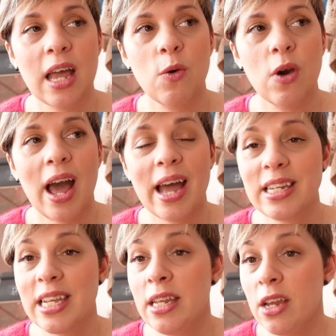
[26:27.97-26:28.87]
I
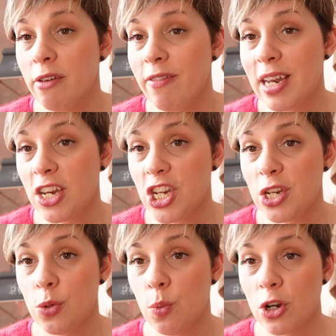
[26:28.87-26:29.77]
had enough energy
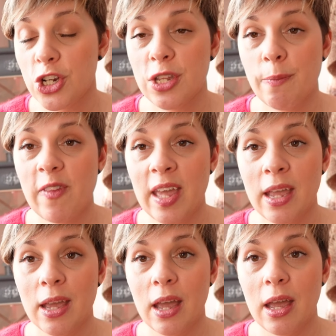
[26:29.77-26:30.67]
to watch
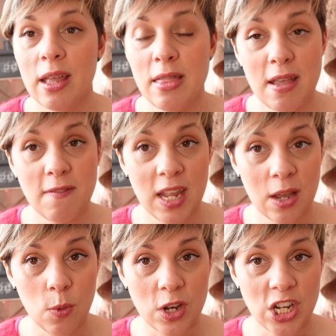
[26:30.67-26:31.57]
something in the
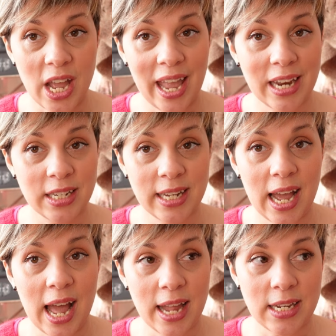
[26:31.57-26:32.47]
evening, which I hadn't
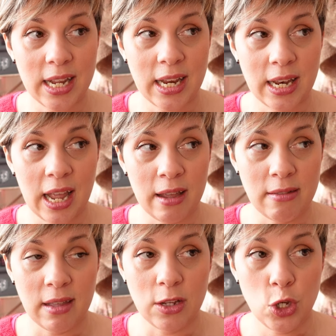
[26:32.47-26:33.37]
had in, I
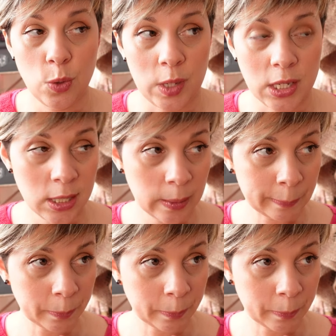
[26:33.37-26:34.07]
think, 2 weeks.